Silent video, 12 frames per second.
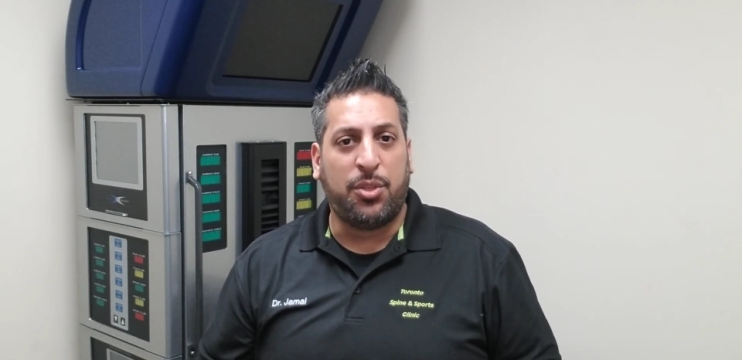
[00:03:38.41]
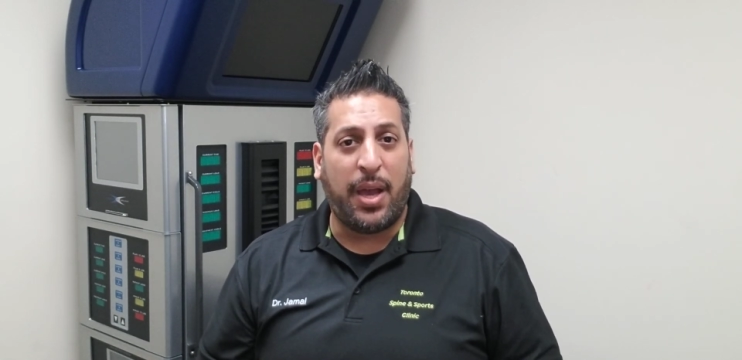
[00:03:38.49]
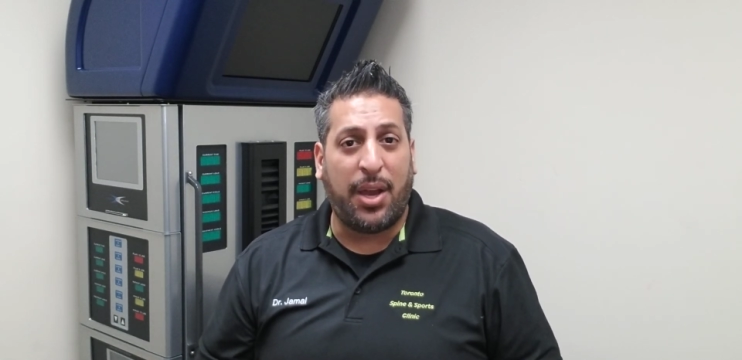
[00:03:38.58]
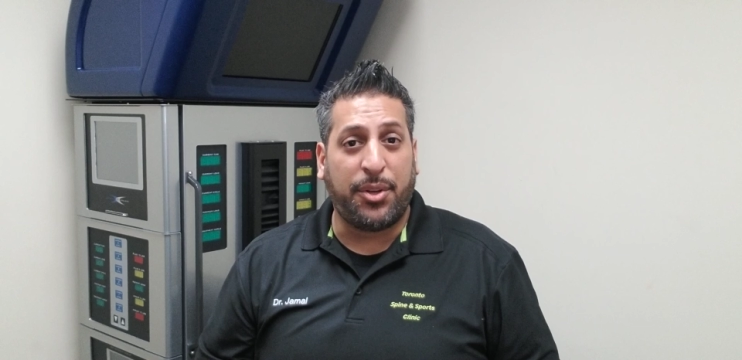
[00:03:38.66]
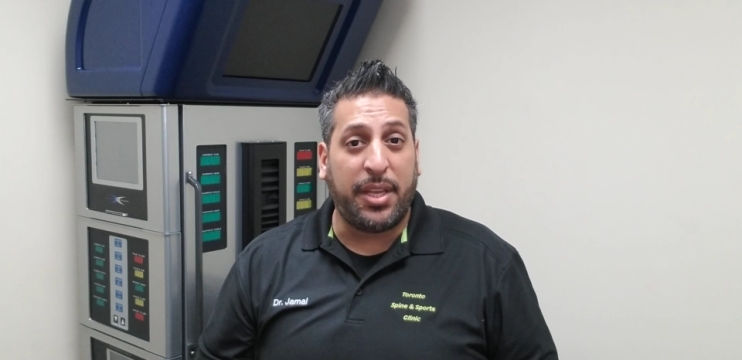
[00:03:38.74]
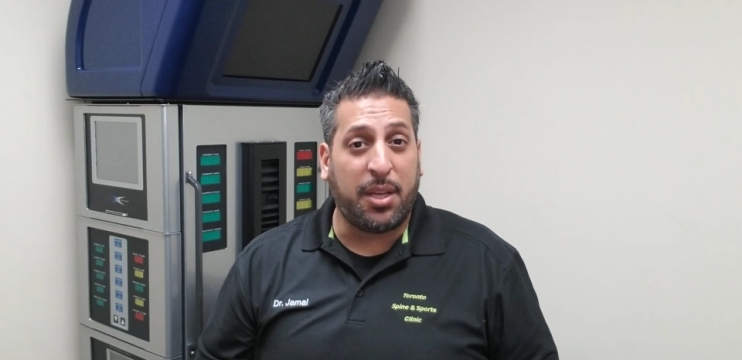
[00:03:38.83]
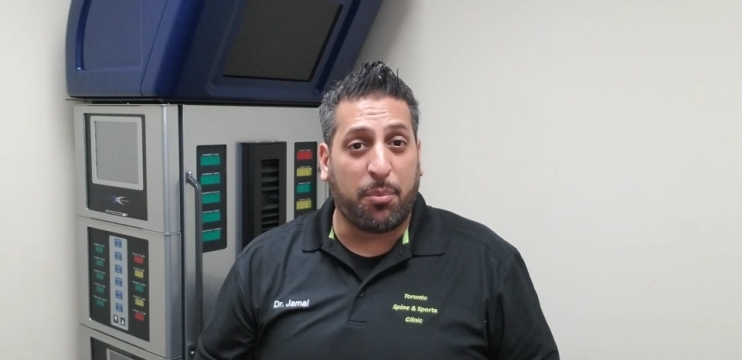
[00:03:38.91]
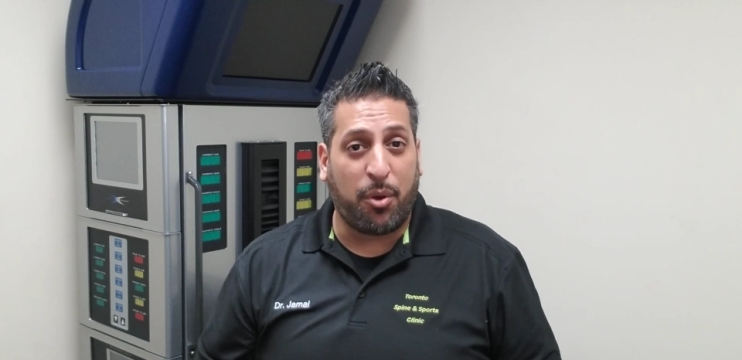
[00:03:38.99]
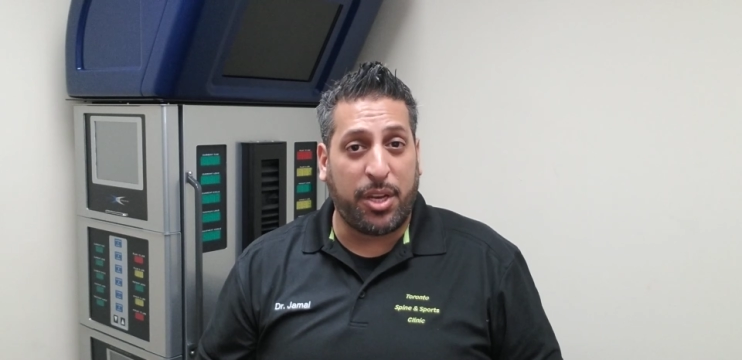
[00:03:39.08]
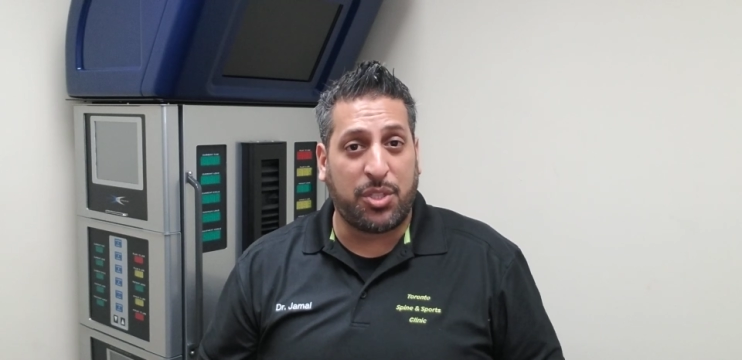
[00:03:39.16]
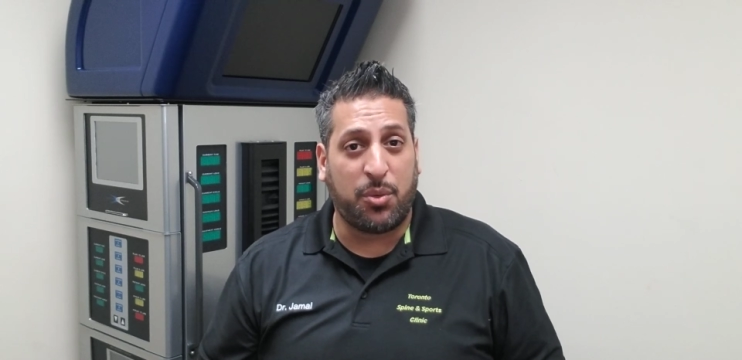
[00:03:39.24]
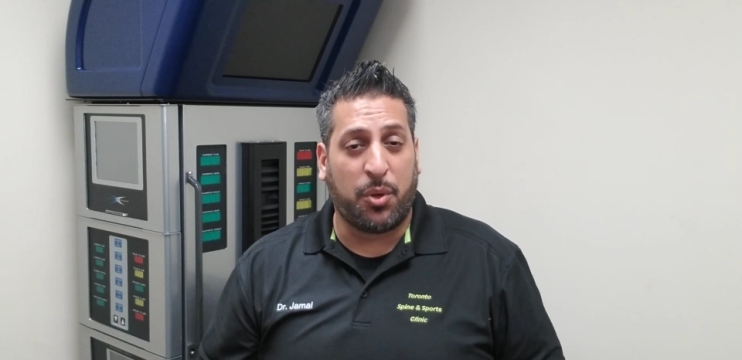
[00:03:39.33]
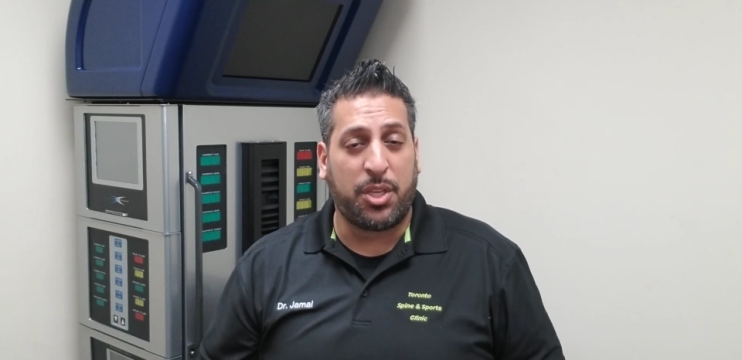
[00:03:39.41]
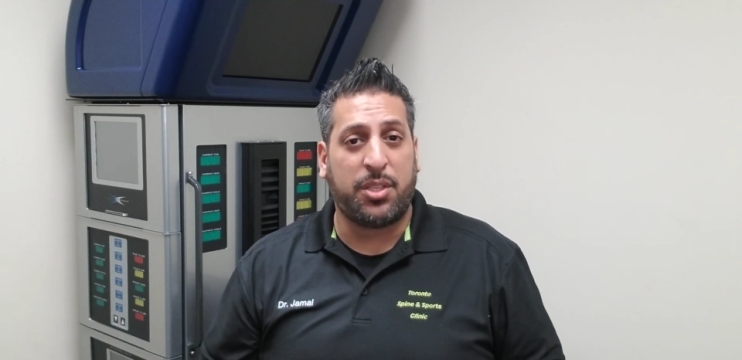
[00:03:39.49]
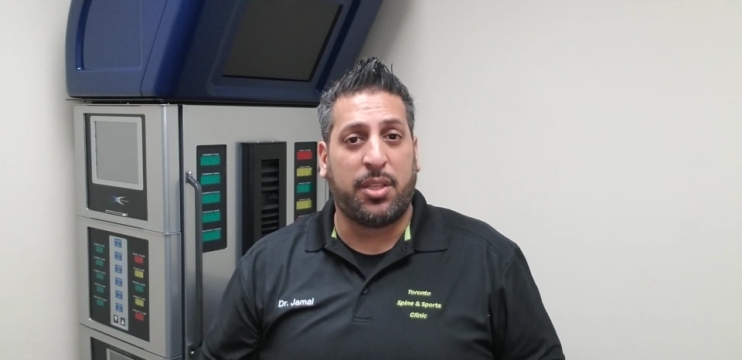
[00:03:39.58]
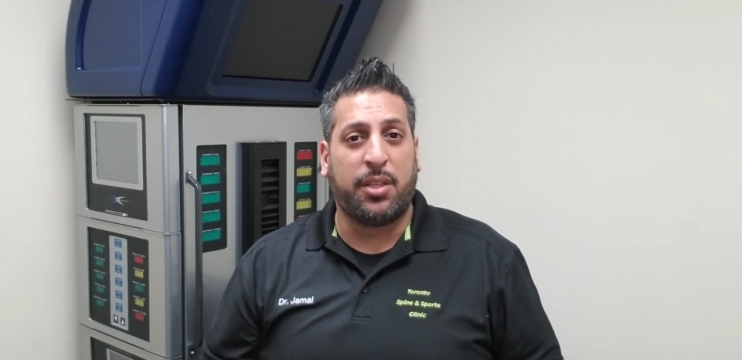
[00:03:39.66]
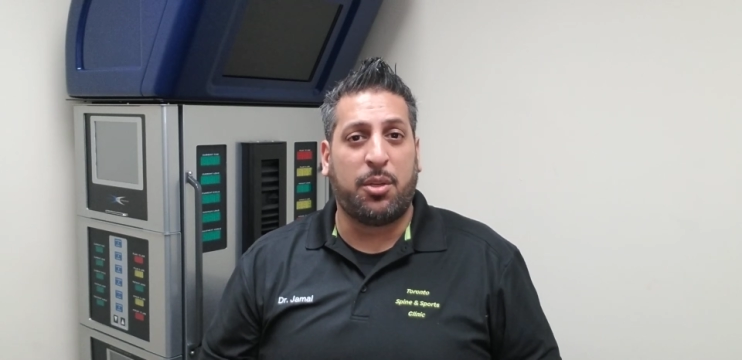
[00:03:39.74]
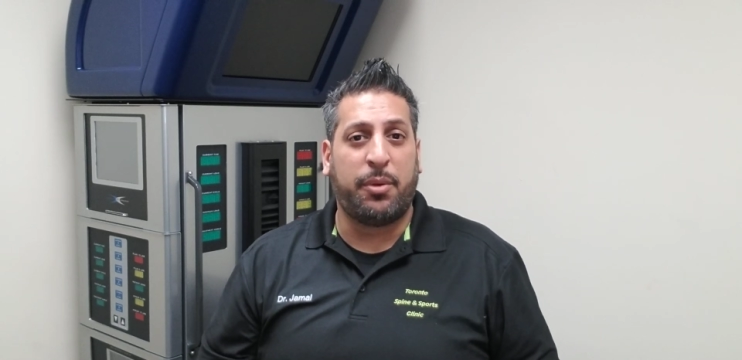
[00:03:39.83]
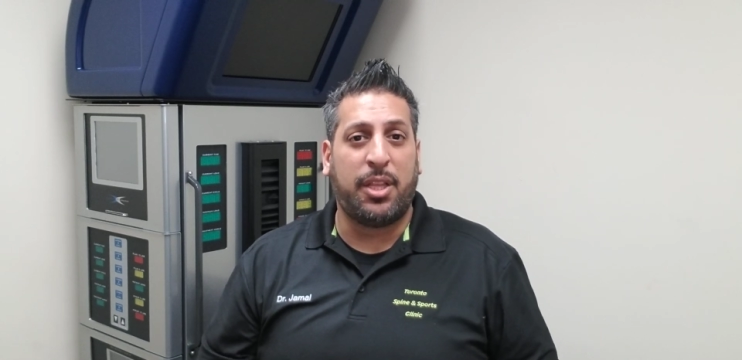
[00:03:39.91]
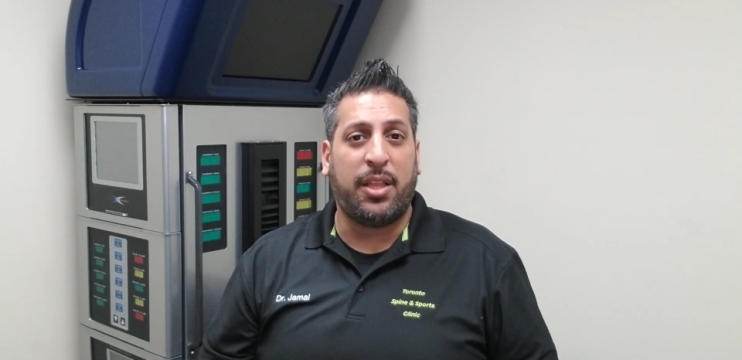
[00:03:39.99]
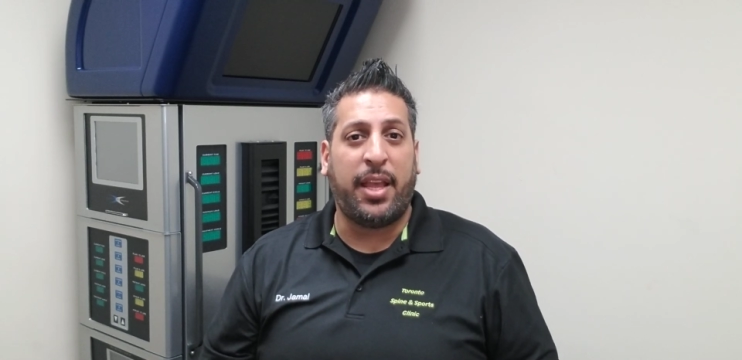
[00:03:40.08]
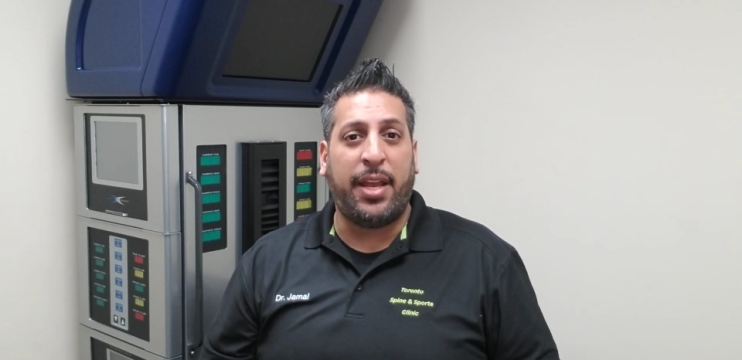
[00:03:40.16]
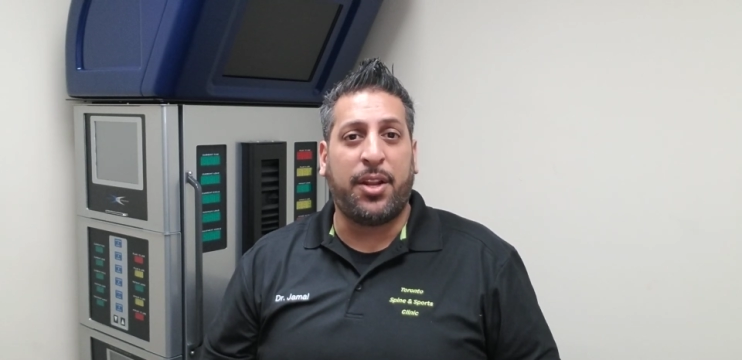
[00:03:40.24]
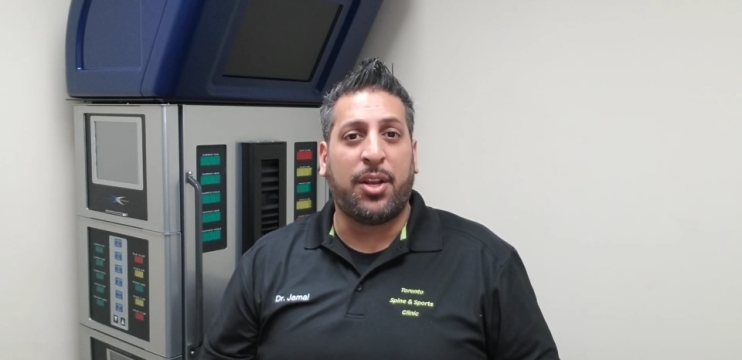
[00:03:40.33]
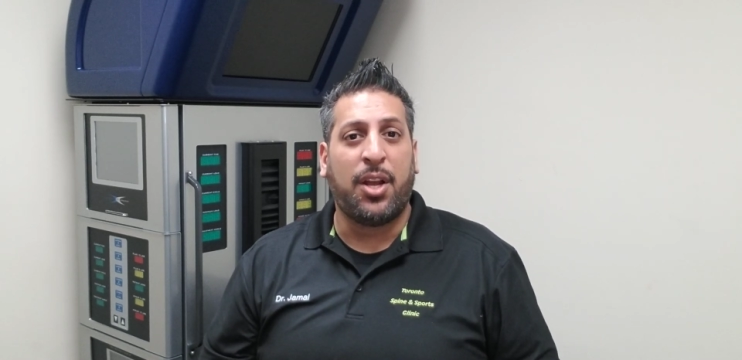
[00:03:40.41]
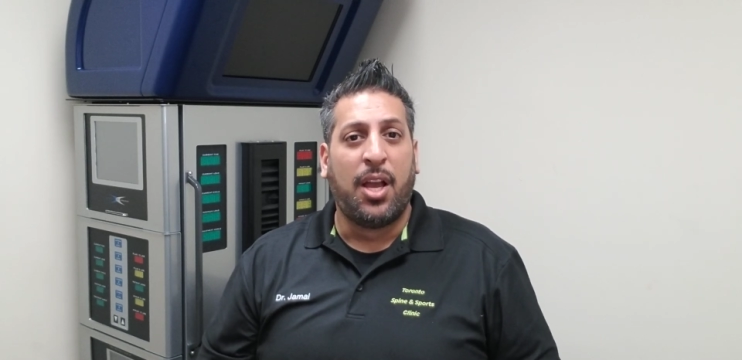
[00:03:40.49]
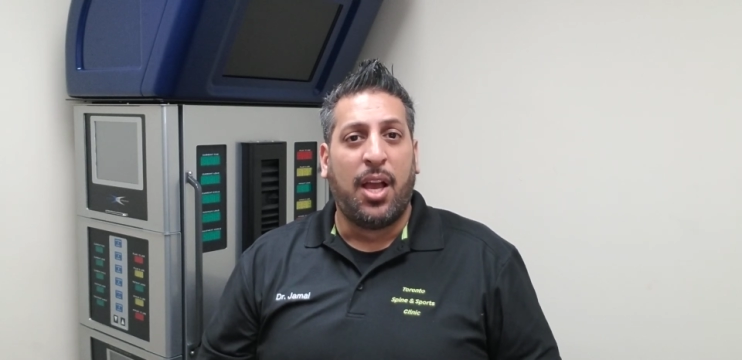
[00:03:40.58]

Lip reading: how decompression works a little bit later,